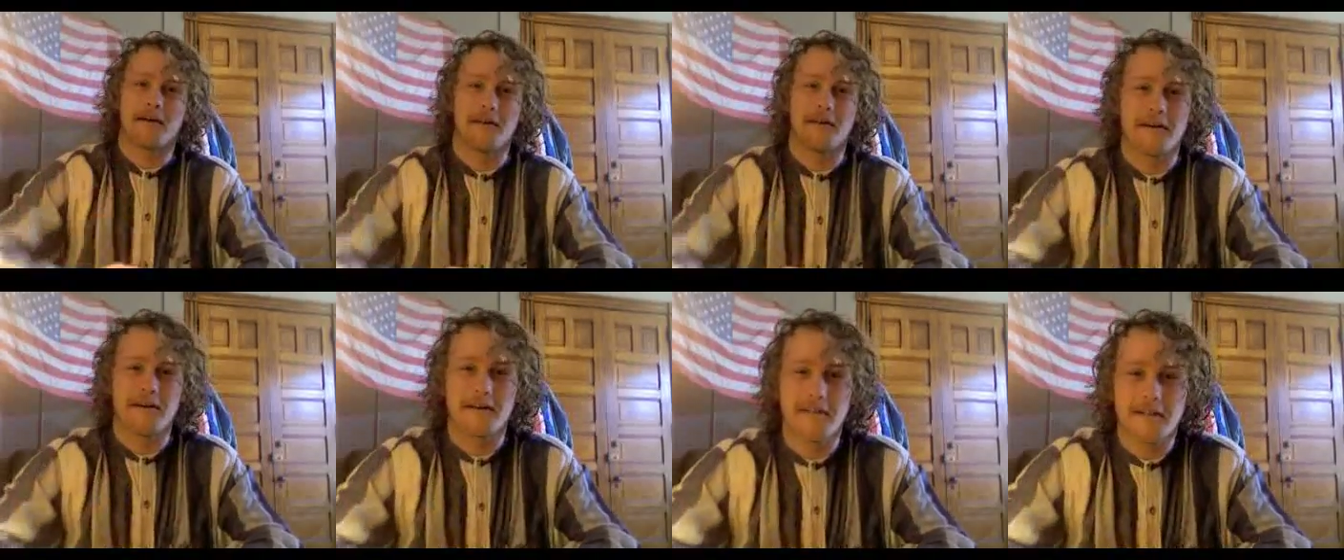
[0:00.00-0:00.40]

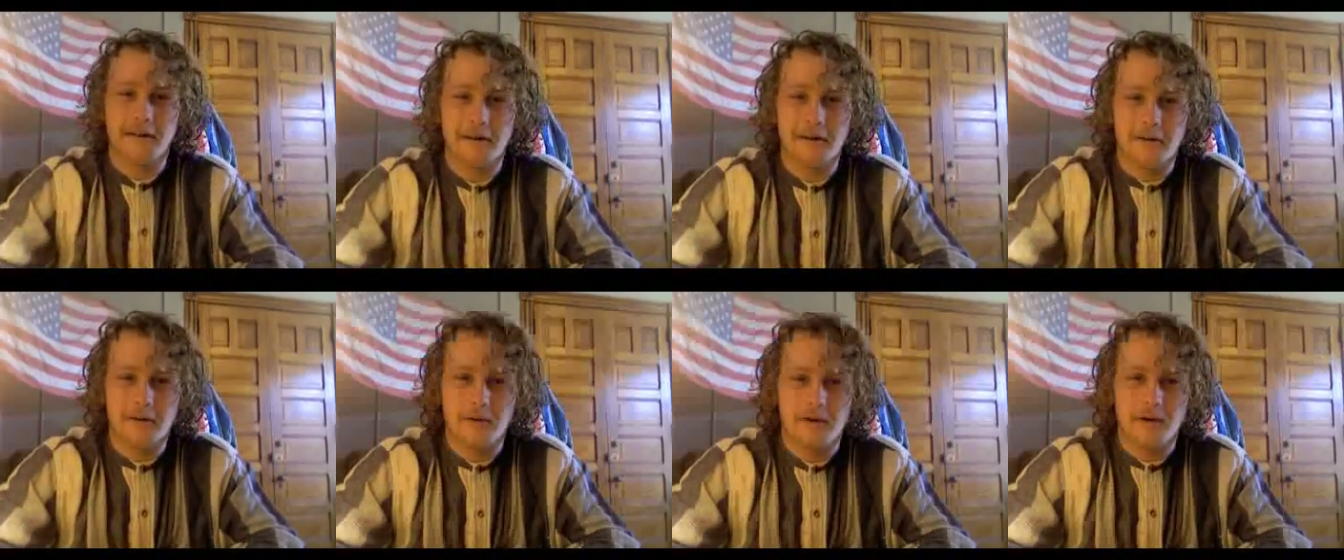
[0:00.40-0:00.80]

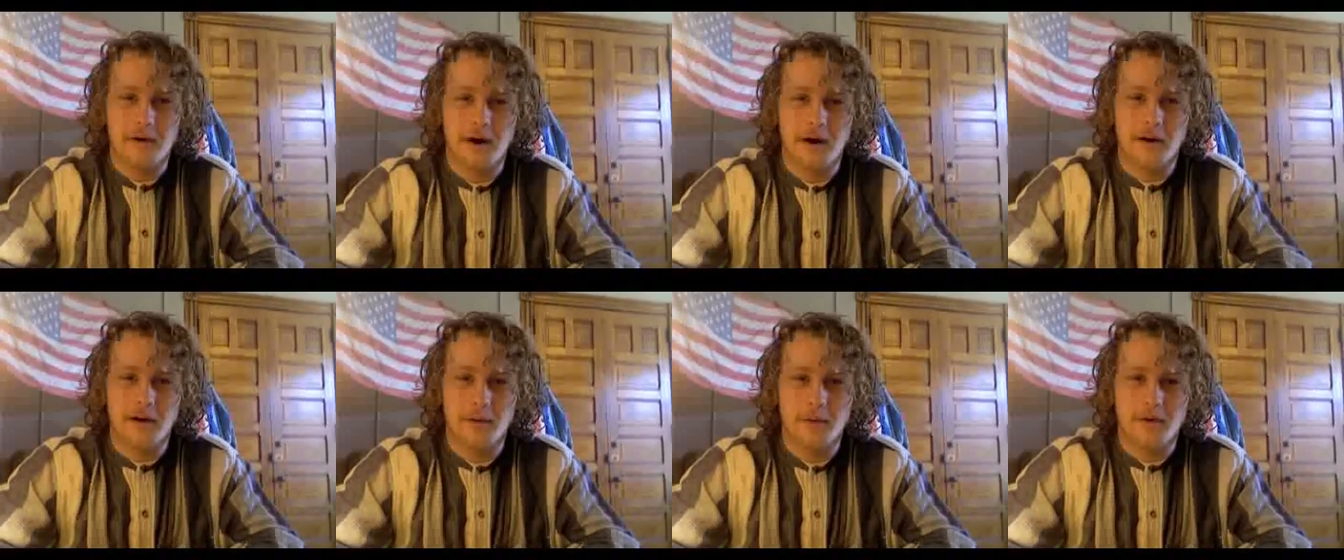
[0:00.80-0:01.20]
Hello,
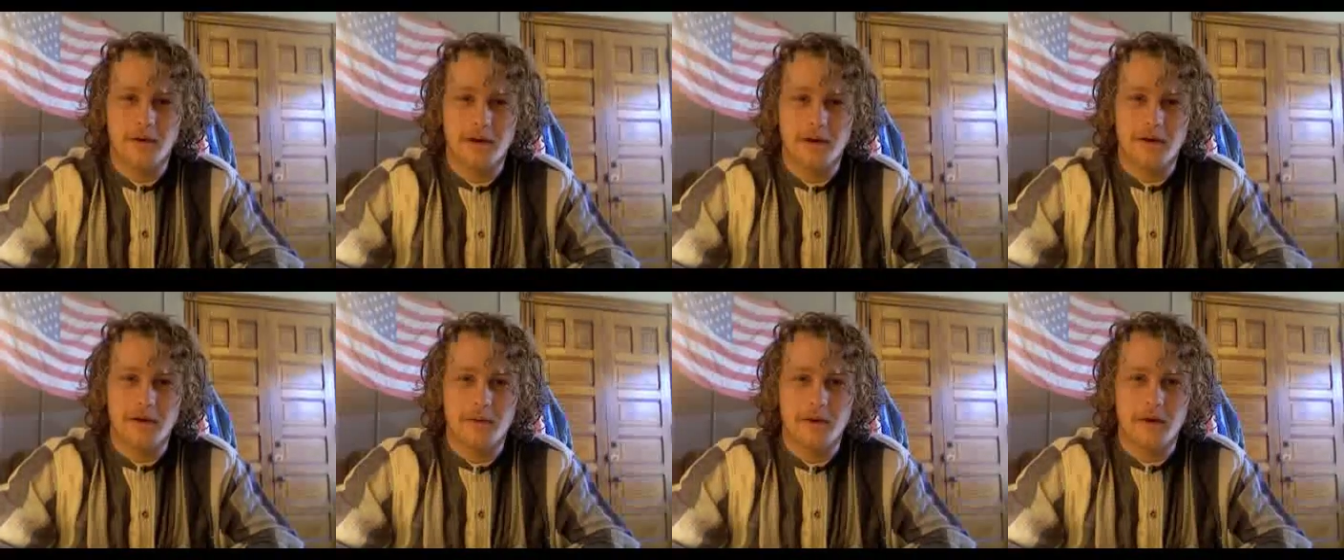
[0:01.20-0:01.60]
we'll
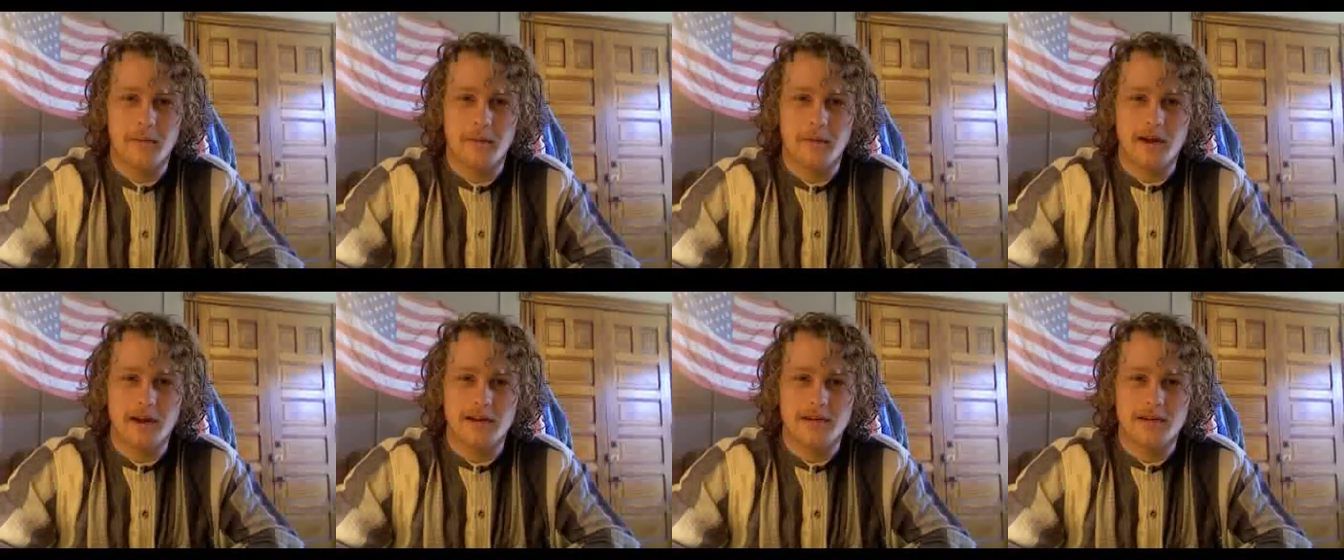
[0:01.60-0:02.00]
get right
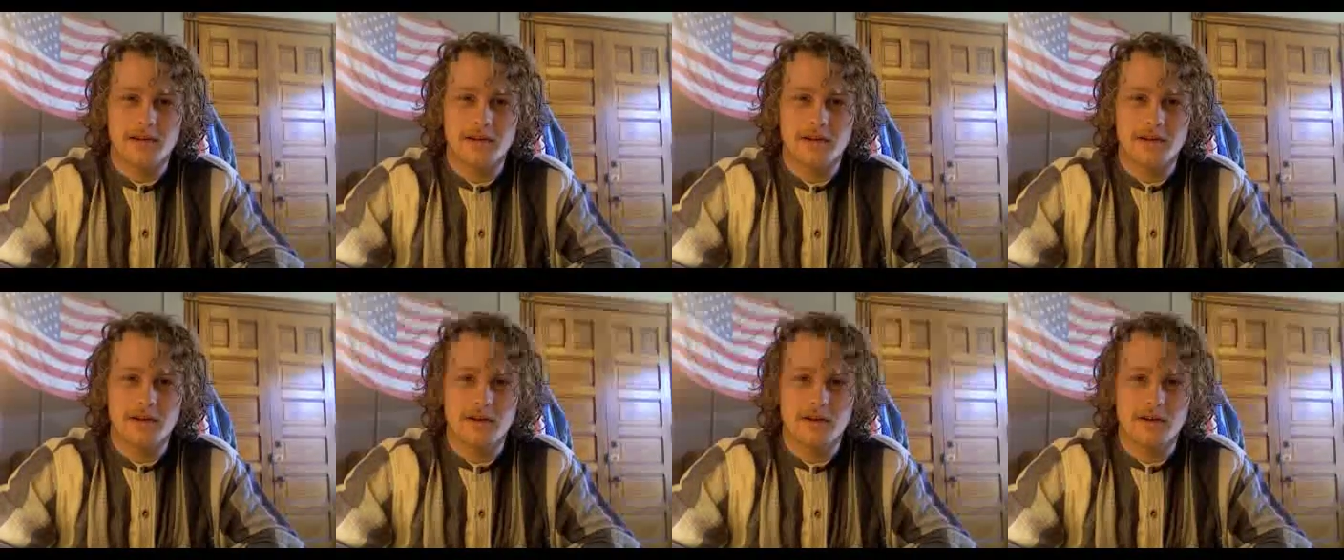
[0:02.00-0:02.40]
back to
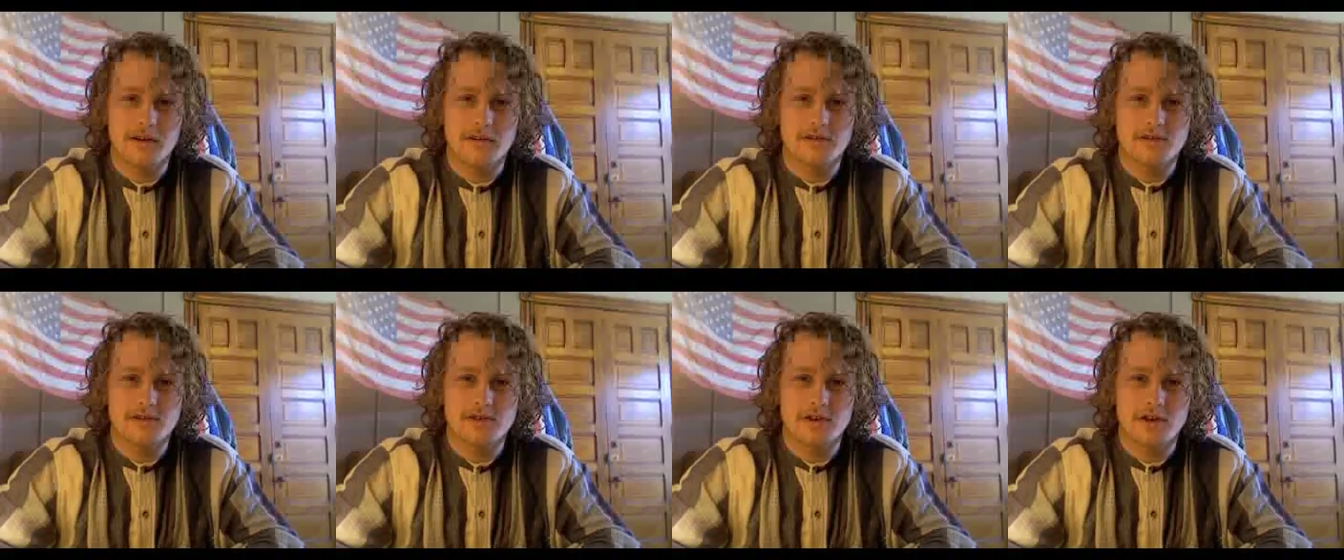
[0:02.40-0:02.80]

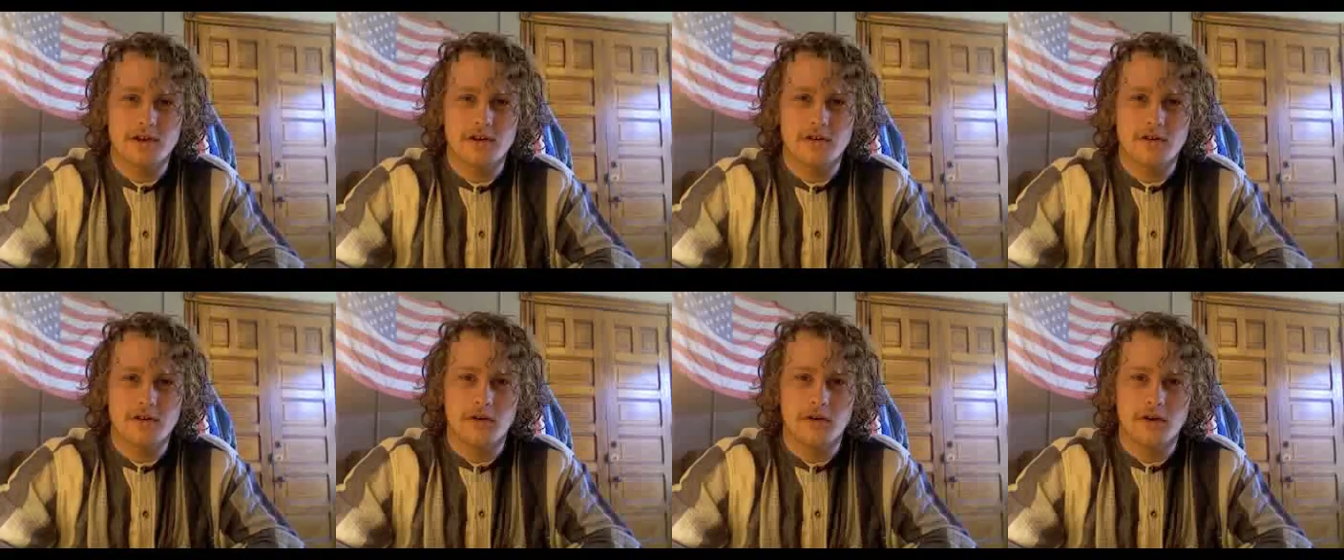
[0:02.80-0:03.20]
your
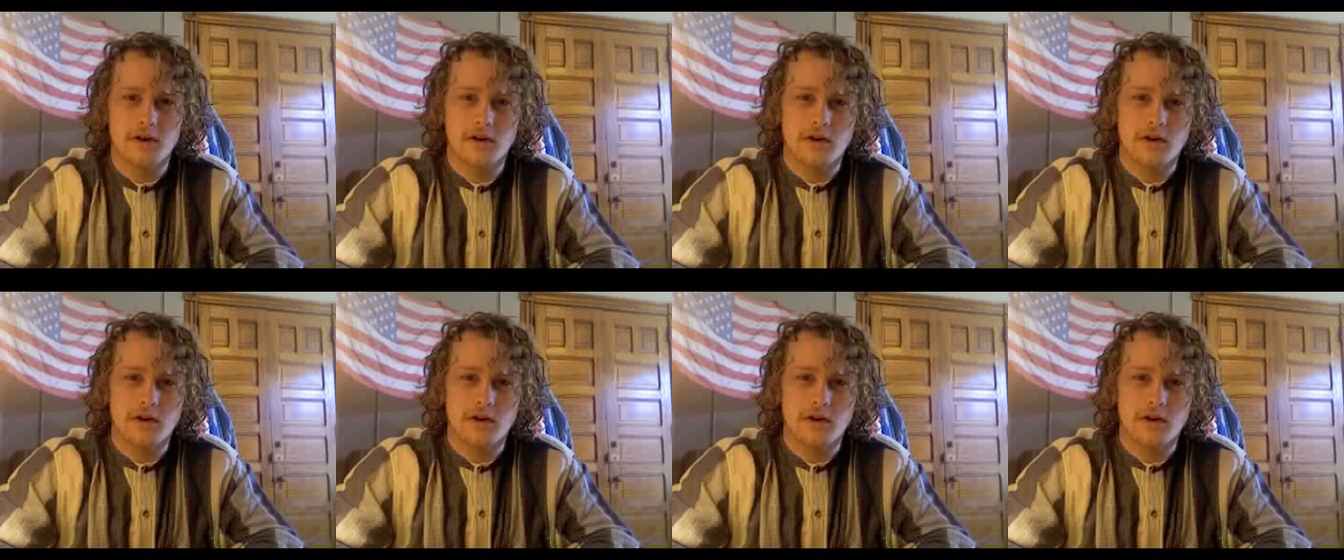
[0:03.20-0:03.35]
show